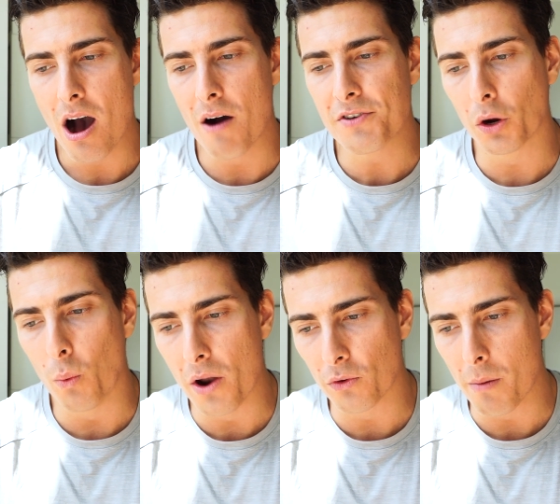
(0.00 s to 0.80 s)
of your
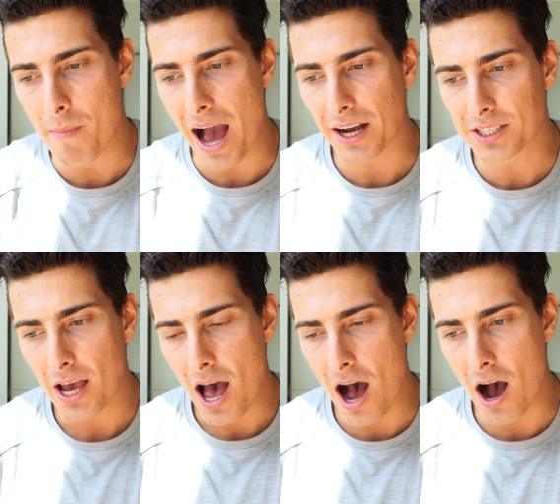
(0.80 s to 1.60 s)
one rep
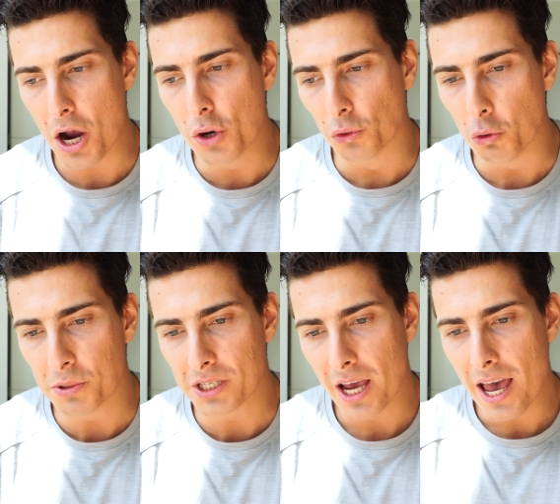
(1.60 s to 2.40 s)
max uh,
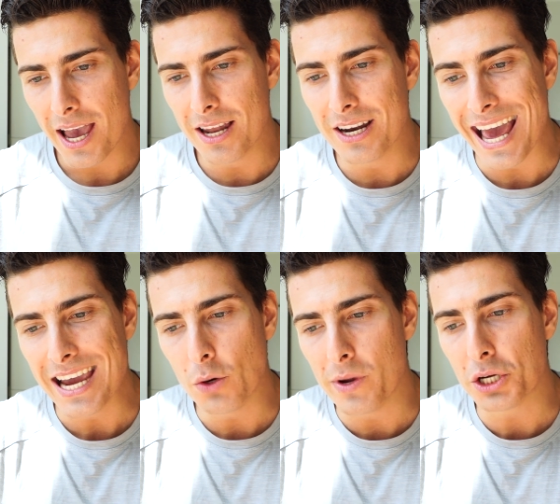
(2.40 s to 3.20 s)
groups in an
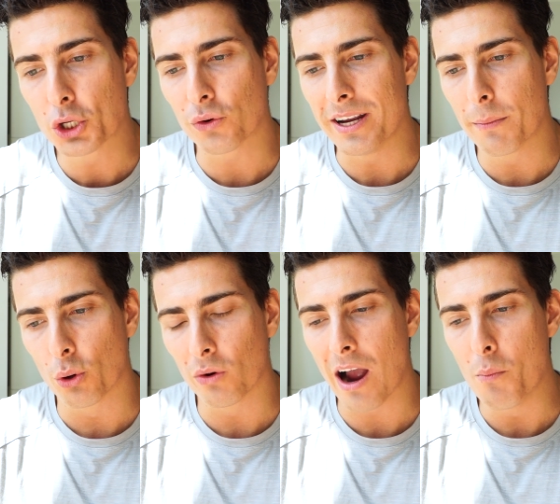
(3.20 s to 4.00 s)
eight week training
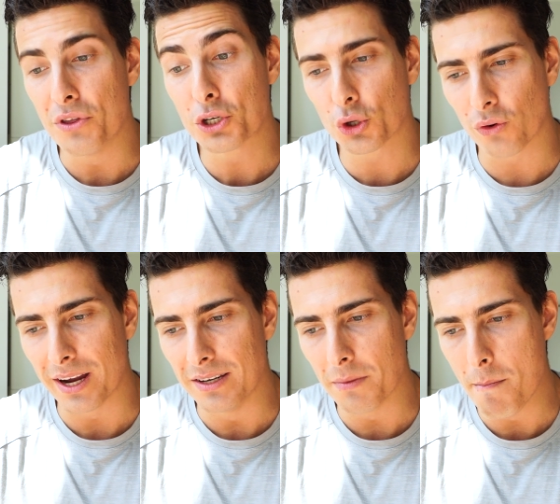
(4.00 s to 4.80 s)
program with
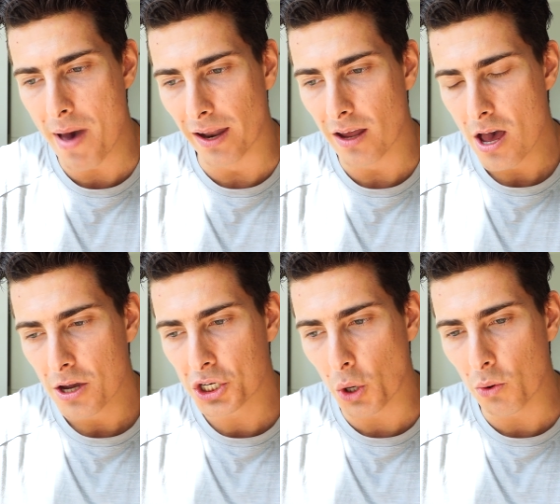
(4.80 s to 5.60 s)
trained men.
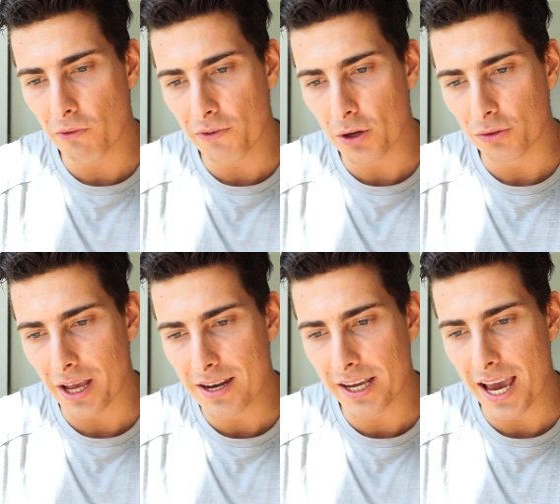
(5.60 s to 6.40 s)
Schoenfield
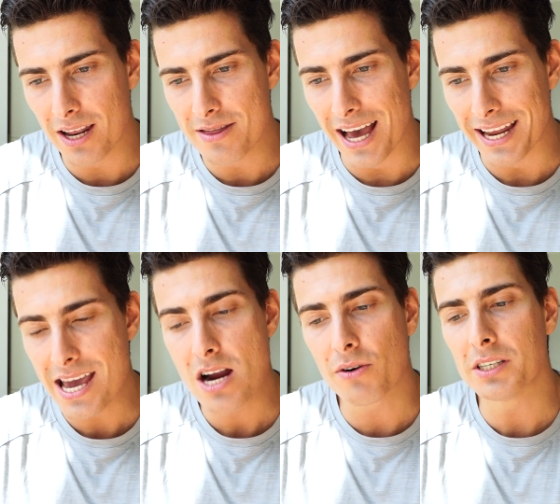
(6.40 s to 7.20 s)
indicated that
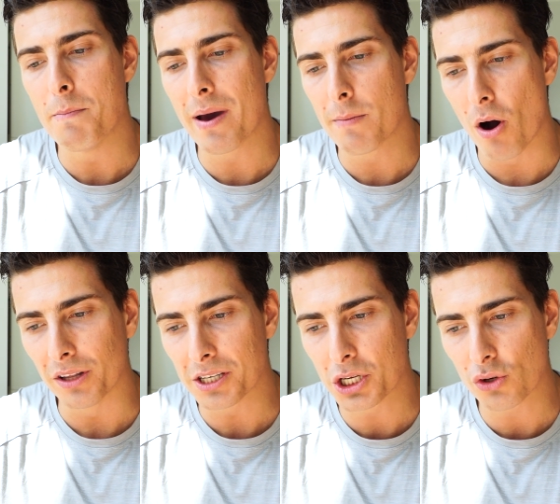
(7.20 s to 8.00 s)
increased
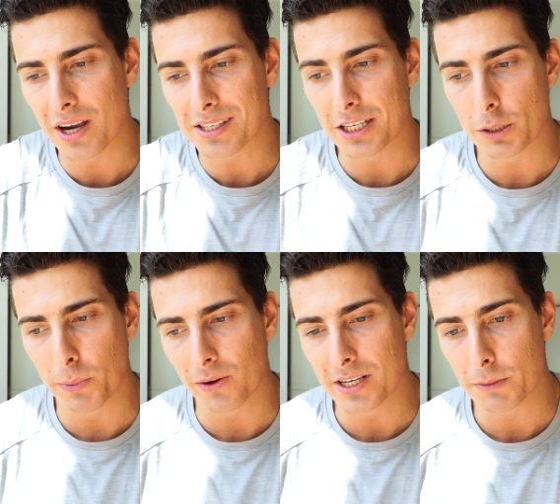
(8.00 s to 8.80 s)
metabolic stress
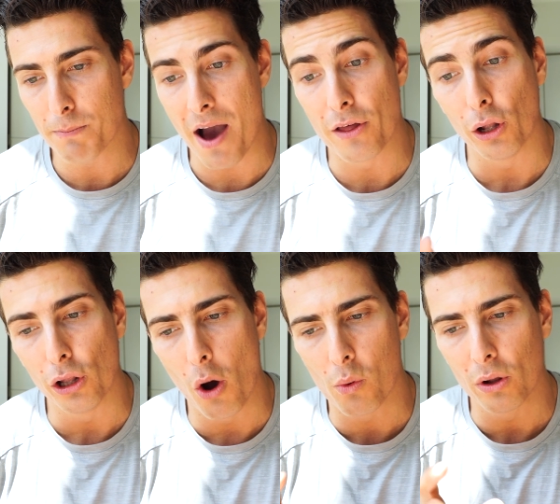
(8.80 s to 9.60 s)
experienced by the
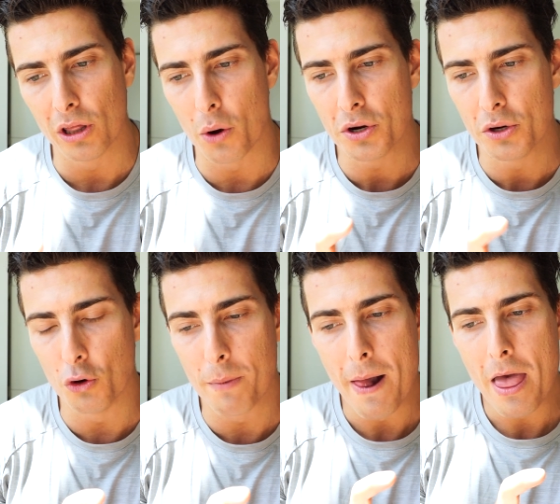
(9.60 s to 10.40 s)
lower load group